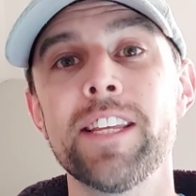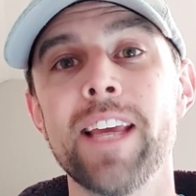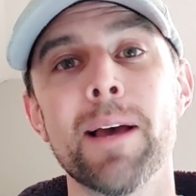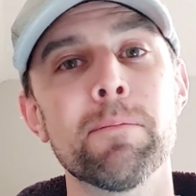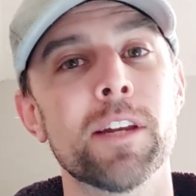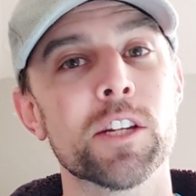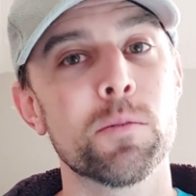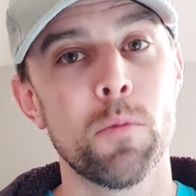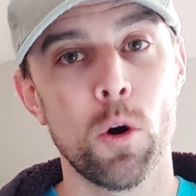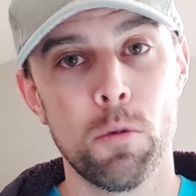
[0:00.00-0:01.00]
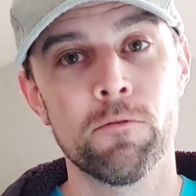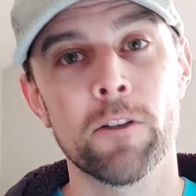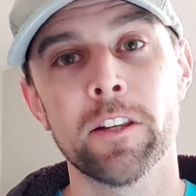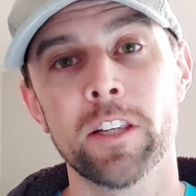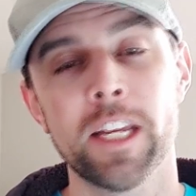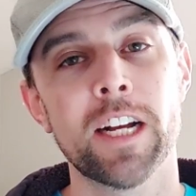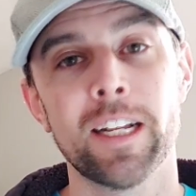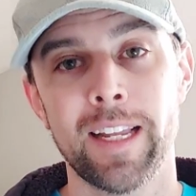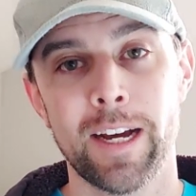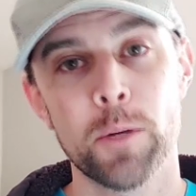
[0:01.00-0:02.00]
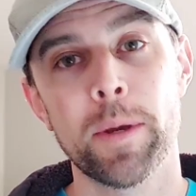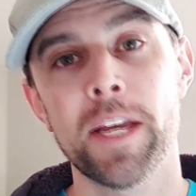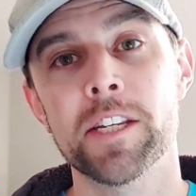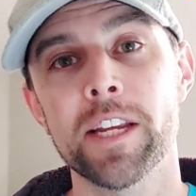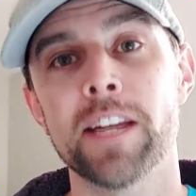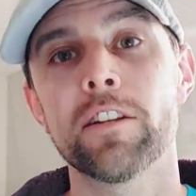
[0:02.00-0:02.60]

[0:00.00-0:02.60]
the app that is mobile-friendly, cloud-based, and